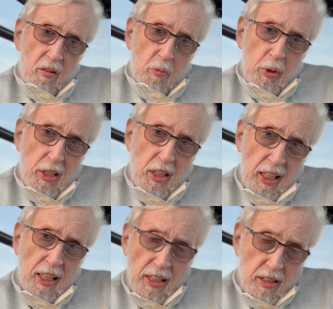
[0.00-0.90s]
We
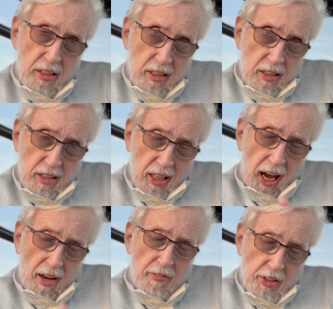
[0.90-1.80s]
need to
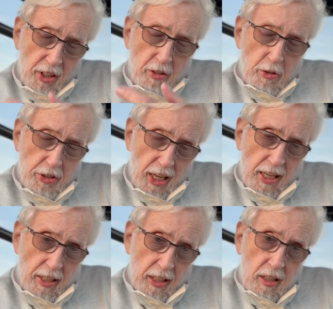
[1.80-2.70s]
have this
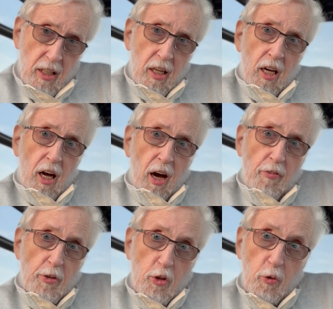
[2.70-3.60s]
understanding
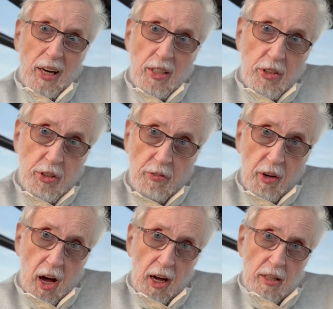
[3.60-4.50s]
of the greatness of
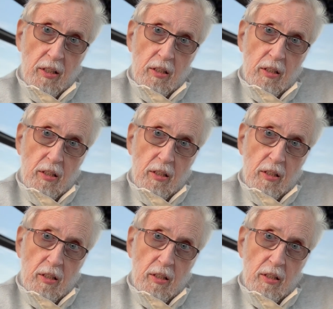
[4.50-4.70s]
God